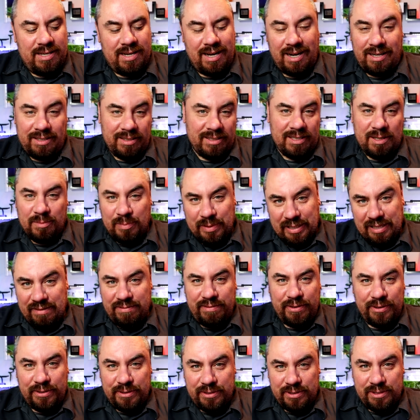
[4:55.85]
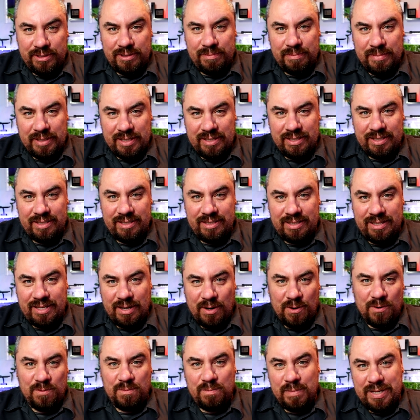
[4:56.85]
aren't complete foods because they
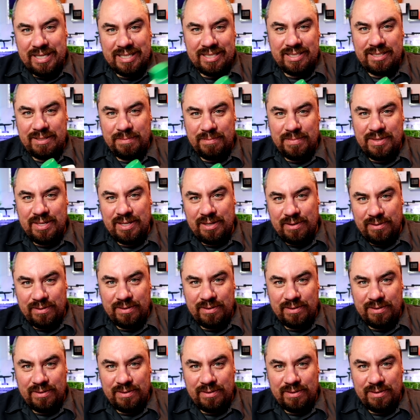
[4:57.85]
all miss something